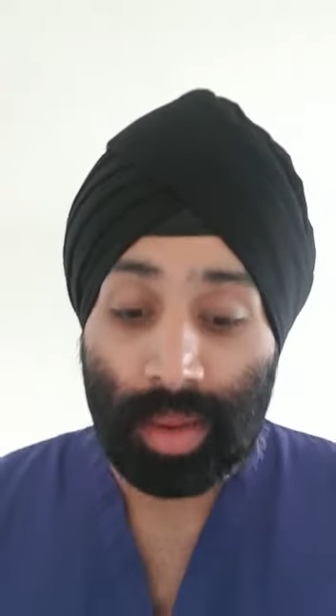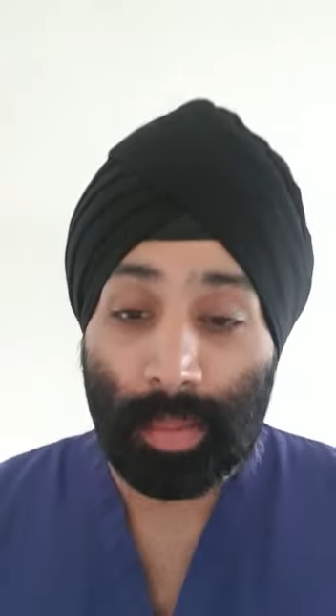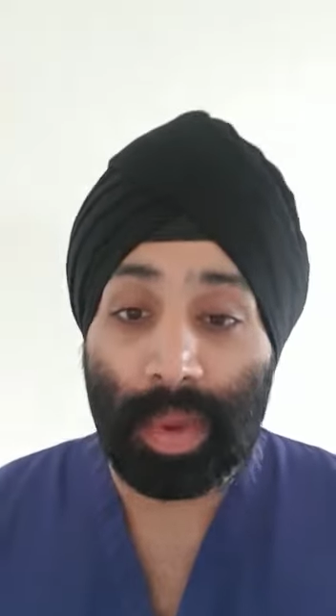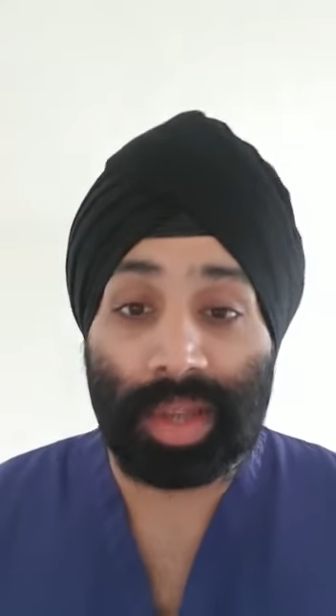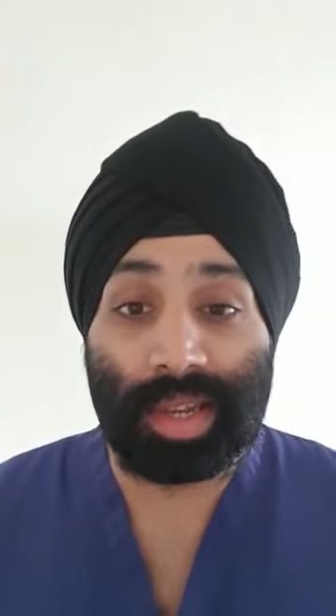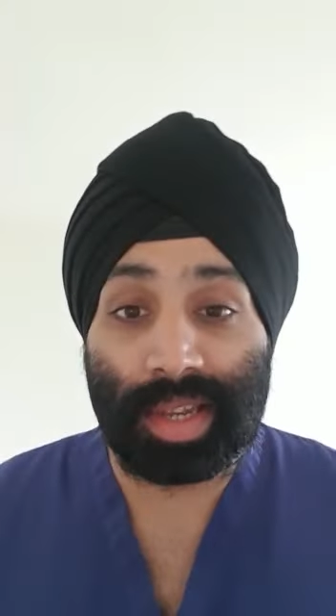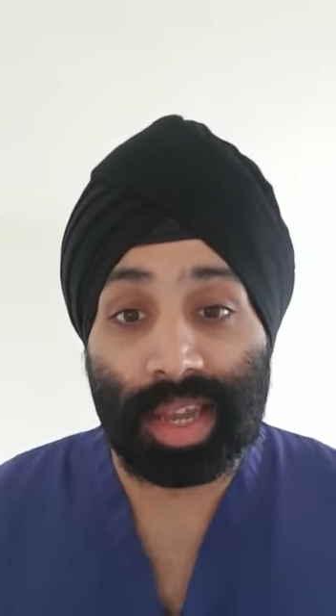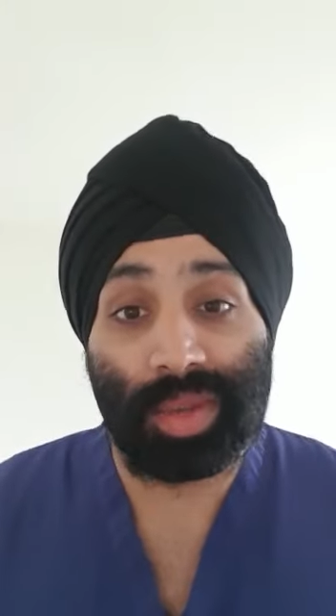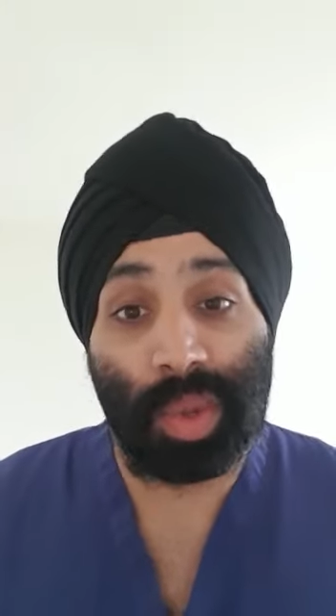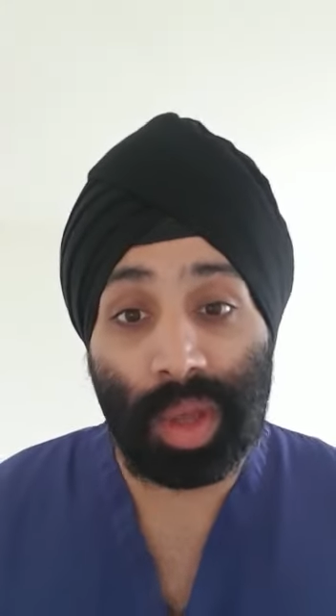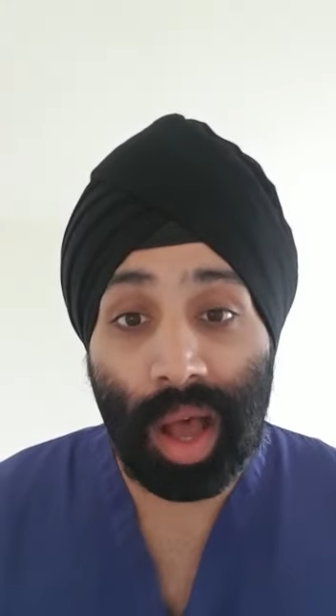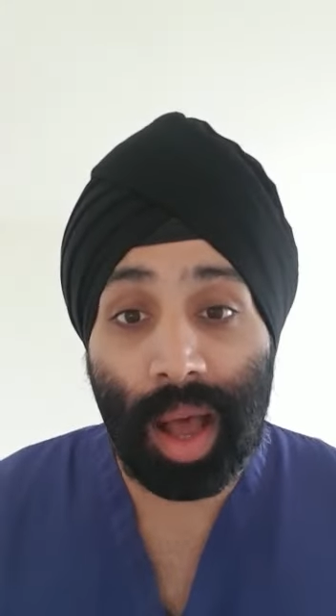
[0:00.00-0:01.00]
better days
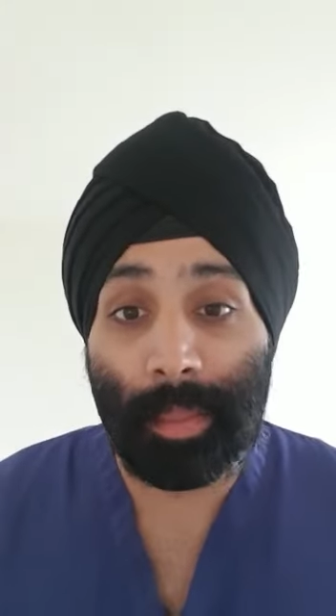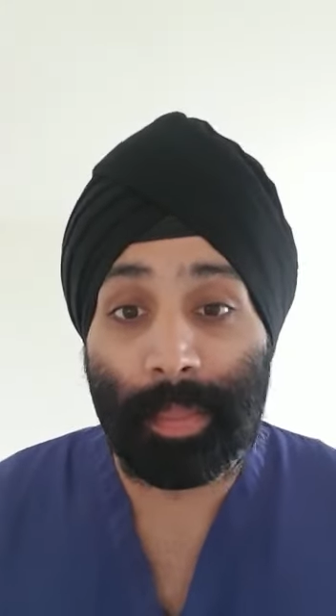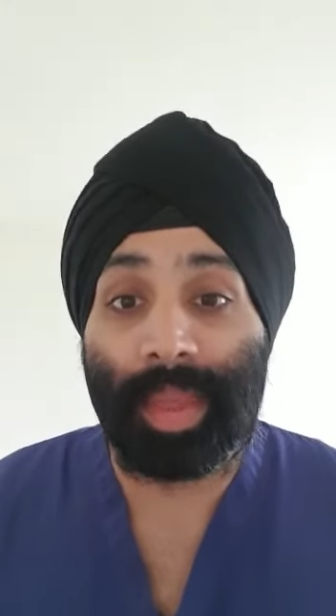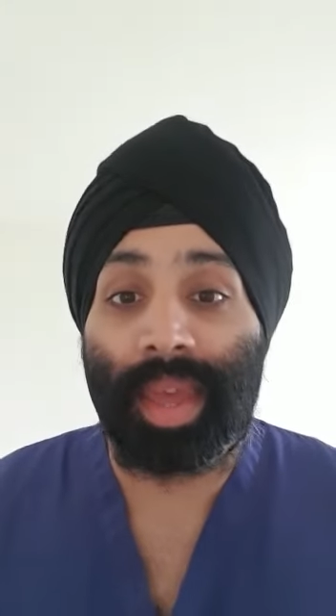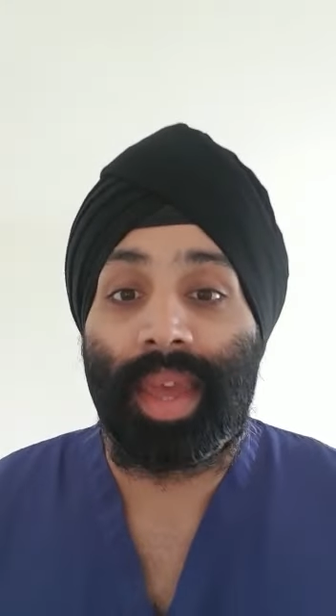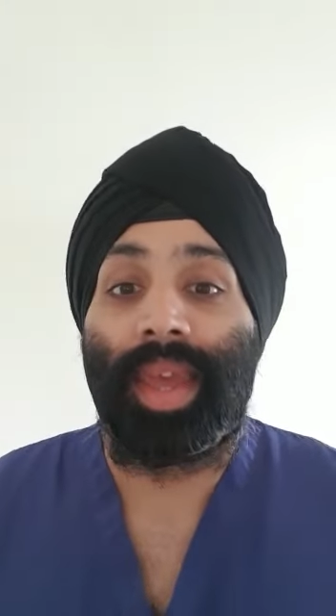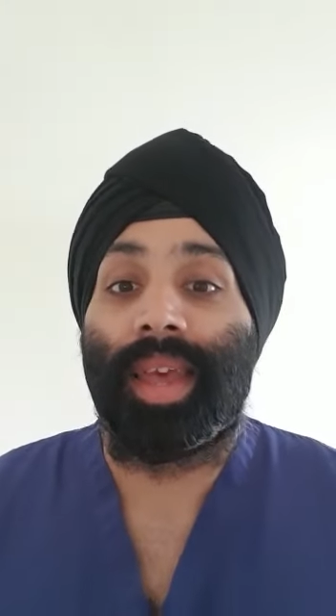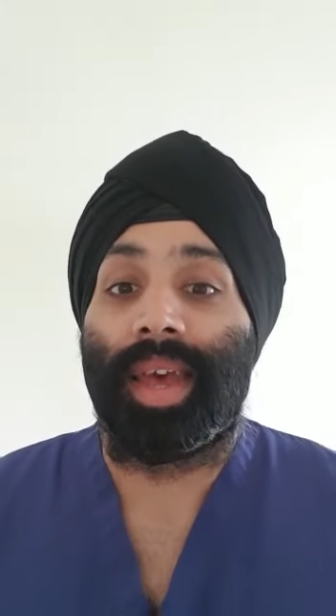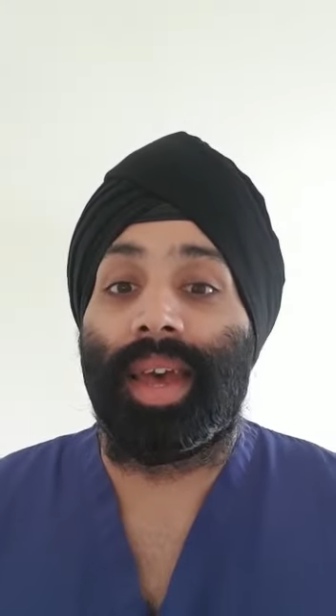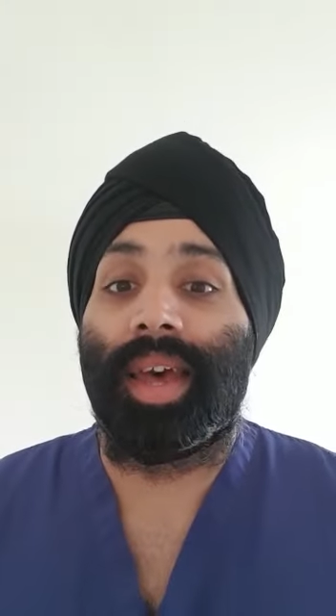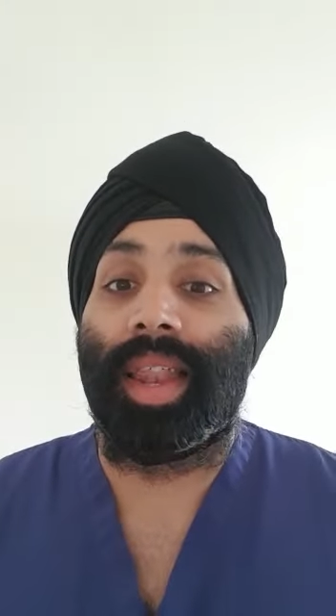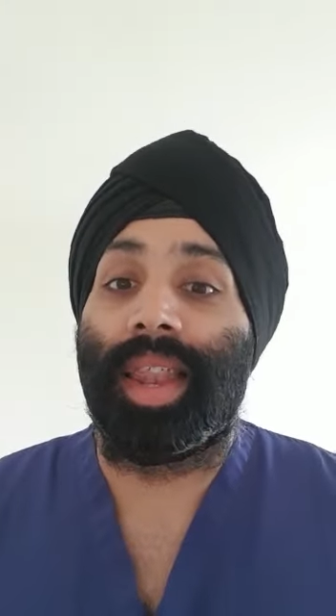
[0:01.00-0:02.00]
will come.
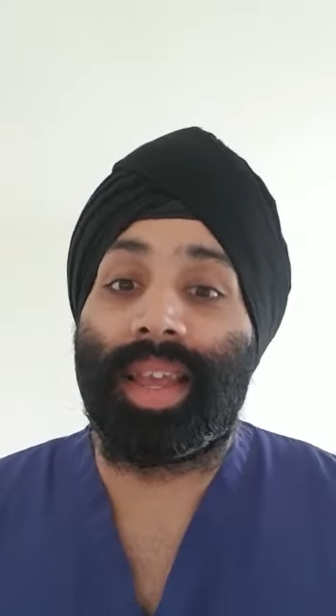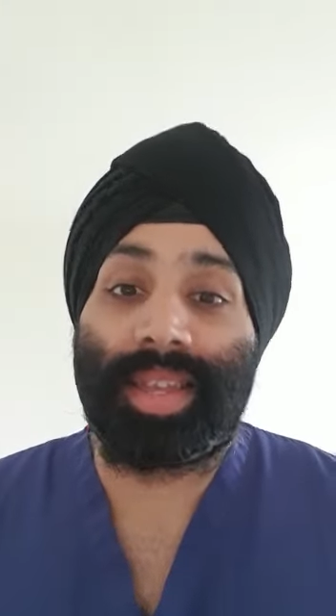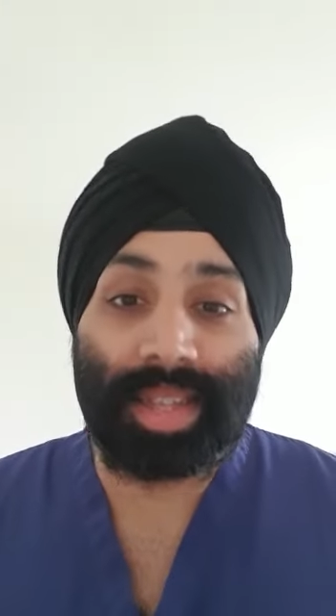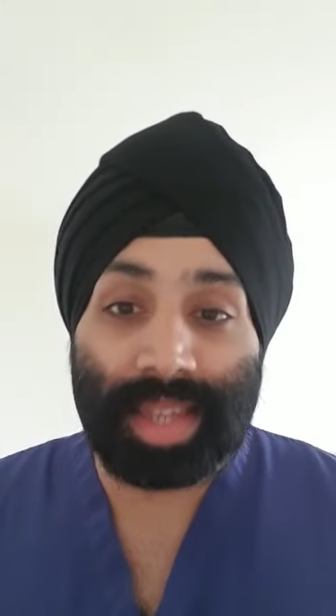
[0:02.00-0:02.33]
Let's